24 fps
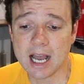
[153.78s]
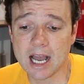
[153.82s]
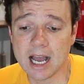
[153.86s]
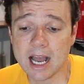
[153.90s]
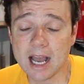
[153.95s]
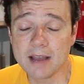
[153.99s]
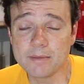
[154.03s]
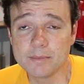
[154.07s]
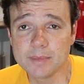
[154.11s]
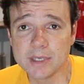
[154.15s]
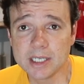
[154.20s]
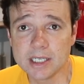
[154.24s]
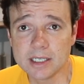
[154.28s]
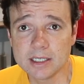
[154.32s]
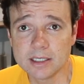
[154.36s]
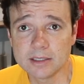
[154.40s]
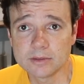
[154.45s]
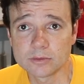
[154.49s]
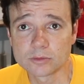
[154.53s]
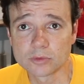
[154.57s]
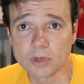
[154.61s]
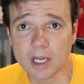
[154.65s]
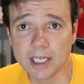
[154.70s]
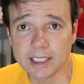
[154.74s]
I've
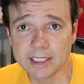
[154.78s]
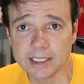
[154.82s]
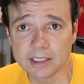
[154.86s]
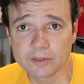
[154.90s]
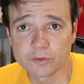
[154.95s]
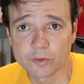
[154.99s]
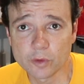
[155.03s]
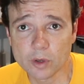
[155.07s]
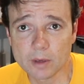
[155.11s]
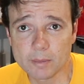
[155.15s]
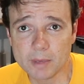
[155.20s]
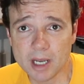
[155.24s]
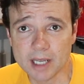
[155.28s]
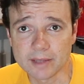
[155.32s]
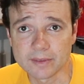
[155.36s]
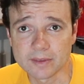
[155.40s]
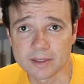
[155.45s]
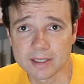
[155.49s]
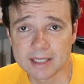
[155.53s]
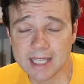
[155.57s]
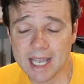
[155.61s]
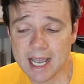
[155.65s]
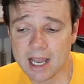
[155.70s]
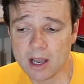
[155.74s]
been riding it for a
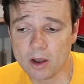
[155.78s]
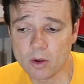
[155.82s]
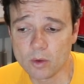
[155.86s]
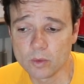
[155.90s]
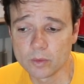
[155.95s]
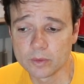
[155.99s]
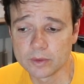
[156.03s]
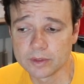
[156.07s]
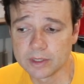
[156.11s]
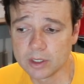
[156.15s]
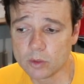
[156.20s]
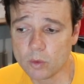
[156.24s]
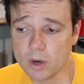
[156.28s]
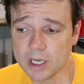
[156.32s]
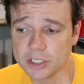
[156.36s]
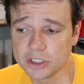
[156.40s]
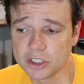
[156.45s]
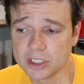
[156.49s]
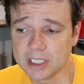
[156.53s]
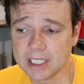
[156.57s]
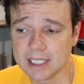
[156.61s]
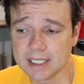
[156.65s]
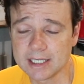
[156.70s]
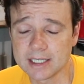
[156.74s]
month. Now the
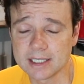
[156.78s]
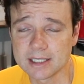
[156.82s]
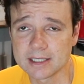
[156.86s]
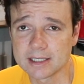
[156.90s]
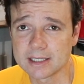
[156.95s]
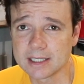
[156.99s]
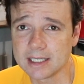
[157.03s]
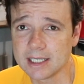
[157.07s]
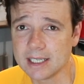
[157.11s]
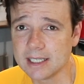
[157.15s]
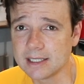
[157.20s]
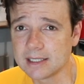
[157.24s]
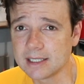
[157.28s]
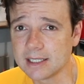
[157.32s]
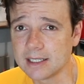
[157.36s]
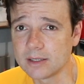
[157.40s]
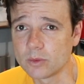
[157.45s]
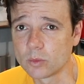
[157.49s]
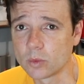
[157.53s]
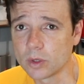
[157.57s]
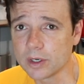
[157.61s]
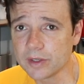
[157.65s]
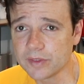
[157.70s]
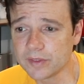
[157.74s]
question is, is
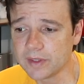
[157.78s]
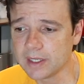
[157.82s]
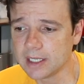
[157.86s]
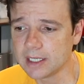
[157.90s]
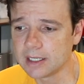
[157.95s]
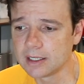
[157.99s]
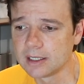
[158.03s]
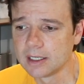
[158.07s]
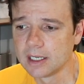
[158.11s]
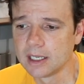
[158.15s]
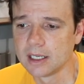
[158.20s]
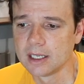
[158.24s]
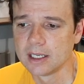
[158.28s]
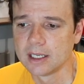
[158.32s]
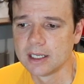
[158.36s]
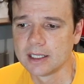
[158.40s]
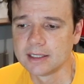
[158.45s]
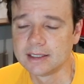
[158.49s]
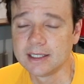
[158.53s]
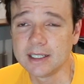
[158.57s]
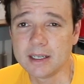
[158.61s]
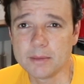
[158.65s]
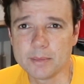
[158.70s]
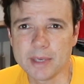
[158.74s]
it worth it?
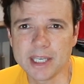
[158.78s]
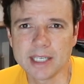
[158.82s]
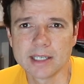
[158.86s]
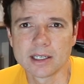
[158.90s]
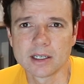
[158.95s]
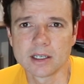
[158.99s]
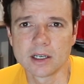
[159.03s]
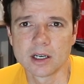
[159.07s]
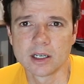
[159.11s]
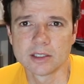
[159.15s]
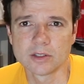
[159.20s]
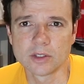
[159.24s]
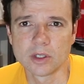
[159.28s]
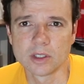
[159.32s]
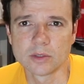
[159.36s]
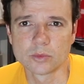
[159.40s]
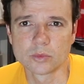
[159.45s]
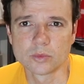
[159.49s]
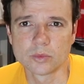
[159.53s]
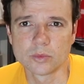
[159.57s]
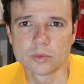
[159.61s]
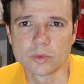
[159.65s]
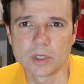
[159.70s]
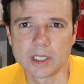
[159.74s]
Did it make a,
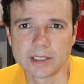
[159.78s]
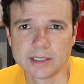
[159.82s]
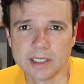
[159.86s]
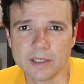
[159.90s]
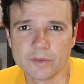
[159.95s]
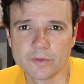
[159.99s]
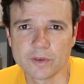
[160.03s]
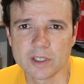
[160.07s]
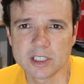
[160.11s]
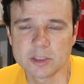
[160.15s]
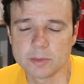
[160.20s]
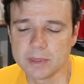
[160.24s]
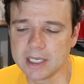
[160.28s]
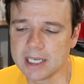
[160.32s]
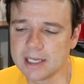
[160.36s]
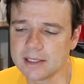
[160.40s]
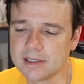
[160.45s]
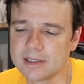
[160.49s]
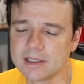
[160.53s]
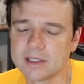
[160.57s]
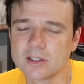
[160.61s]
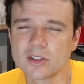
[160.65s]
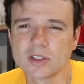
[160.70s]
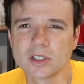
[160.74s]
a, a difference?
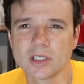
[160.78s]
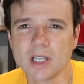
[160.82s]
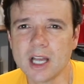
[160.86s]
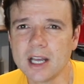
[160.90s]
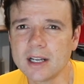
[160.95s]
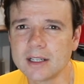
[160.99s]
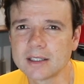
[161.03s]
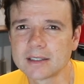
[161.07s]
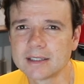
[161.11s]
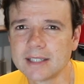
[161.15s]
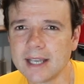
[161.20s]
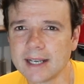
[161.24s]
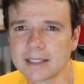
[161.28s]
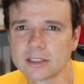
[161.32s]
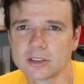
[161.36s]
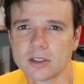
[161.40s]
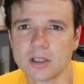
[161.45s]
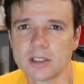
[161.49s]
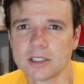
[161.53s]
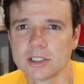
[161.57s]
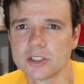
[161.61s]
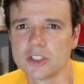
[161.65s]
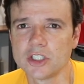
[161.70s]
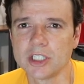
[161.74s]
Because there's a lot of
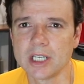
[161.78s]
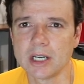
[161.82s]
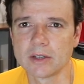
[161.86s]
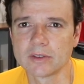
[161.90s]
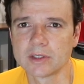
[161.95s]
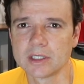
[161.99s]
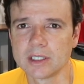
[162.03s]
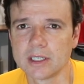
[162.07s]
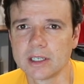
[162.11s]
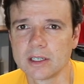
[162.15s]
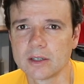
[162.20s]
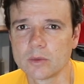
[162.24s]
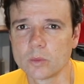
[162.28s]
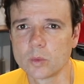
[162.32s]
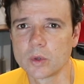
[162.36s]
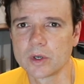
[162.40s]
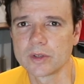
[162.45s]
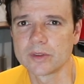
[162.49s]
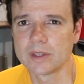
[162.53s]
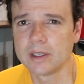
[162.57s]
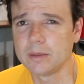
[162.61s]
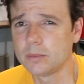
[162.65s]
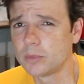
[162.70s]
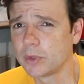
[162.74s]
technology out there
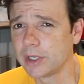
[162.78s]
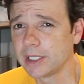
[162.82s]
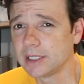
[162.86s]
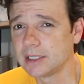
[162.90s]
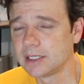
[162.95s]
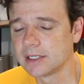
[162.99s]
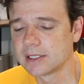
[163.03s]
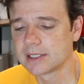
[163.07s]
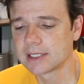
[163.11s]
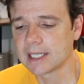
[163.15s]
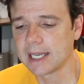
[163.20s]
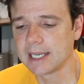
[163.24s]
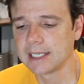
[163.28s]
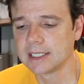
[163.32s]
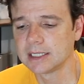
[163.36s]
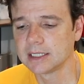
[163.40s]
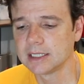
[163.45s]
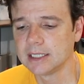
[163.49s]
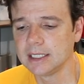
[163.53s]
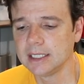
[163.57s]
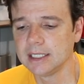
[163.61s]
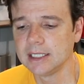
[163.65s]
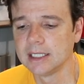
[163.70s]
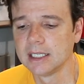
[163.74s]
where they bring to
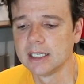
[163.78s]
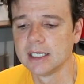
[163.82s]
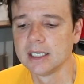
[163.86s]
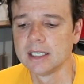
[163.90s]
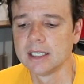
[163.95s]
cycling